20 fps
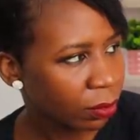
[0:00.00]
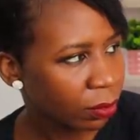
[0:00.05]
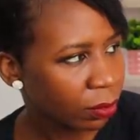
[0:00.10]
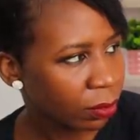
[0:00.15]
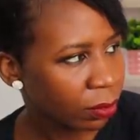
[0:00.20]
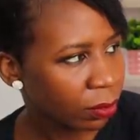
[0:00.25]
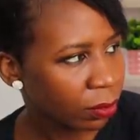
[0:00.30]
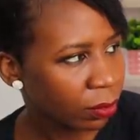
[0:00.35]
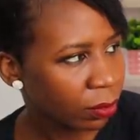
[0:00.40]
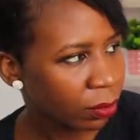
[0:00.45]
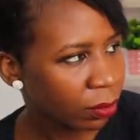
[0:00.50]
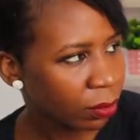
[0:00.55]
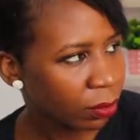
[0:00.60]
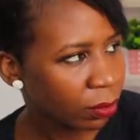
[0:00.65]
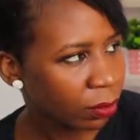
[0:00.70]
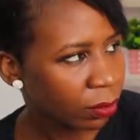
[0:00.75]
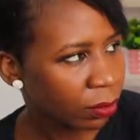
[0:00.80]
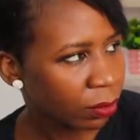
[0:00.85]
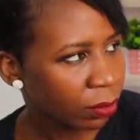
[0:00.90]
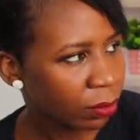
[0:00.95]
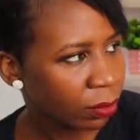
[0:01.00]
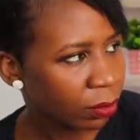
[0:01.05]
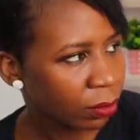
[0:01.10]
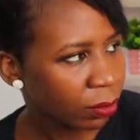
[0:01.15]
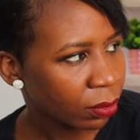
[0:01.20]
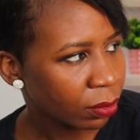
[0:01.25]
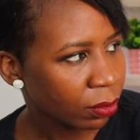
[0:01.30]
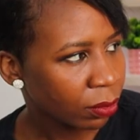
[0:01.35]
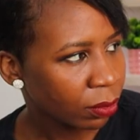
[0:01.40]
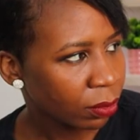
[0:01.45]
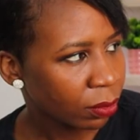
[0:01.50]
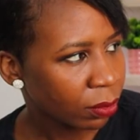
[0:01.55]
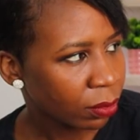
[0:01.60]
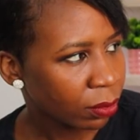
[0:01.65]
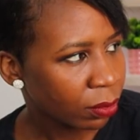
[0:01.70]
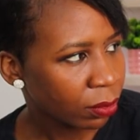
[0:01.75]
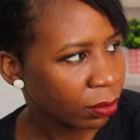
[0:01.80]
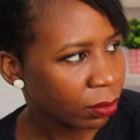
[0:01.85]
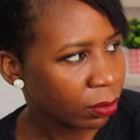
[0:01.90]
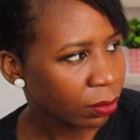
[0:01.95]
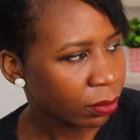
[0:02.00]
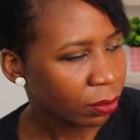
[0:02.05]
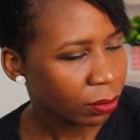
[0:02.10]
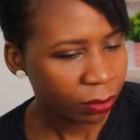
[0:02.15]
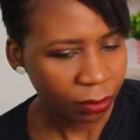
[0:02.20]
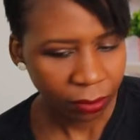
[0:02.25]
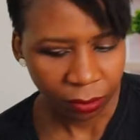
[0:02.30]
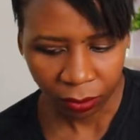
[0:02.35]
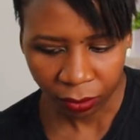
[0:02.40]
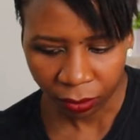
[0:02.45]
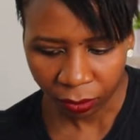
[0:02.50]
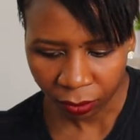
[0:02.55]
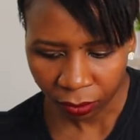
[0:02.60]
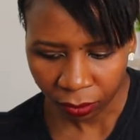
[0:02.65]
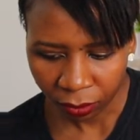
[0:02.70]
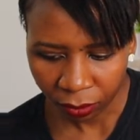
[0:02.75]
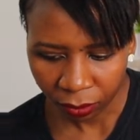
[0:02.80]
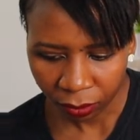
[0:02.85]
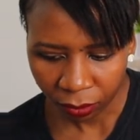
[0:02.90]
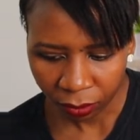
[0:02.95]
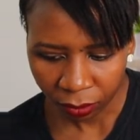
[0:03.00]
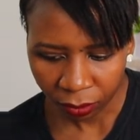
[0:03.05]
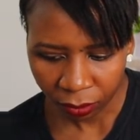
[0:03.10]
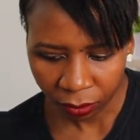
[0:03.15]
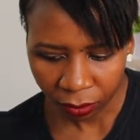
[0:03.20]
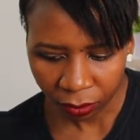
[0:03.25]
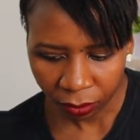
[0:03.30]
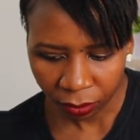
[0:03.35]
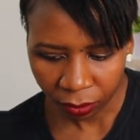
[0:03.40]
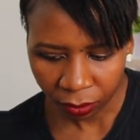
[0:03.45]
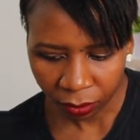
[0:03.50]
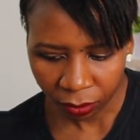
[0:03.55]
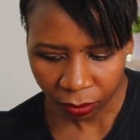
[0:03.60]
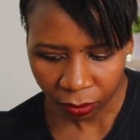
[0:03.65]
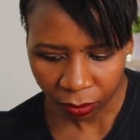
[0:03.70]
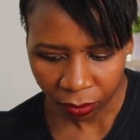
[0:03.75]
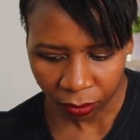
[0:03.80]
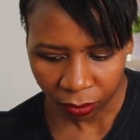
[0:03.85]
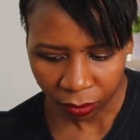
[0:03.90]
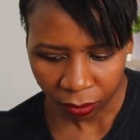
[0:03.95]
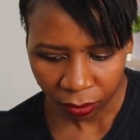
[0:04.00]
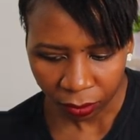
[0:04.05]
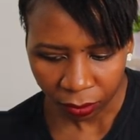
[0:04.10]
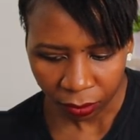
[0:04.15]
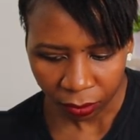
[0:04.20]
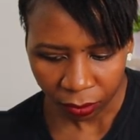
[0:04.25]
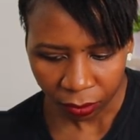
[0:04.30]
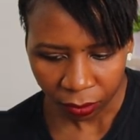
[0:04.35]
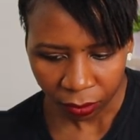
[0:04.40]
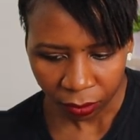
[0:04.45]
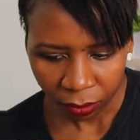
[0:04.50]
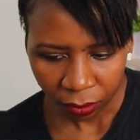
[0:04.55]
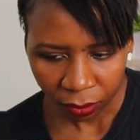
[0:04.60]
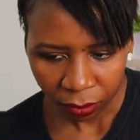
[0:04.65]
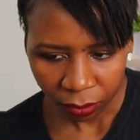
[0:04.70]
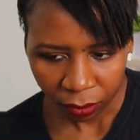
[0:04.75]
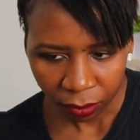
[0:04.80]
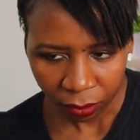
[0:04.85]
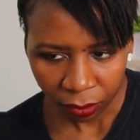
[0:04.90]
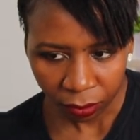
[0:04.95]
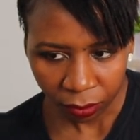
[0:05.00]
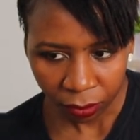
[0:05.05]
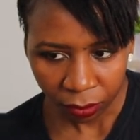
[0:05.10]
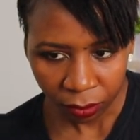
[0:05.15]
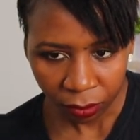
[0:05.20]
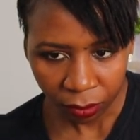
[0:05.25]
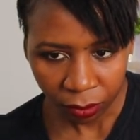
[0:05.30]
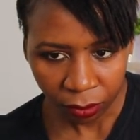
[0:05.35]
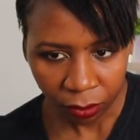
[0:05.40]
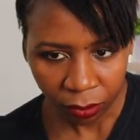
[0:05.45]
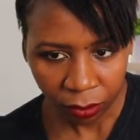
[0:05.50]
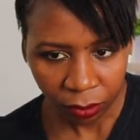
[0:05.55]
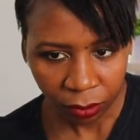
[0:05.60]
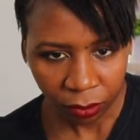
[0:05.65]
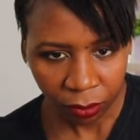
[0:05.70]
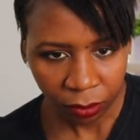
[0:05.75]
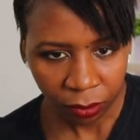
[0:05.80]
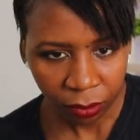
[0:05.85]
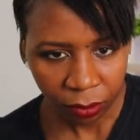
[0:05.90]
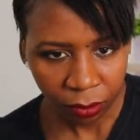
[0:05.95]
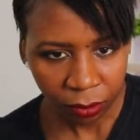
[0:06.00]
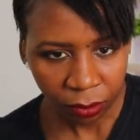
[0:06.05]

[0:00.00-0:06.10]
(not speaking)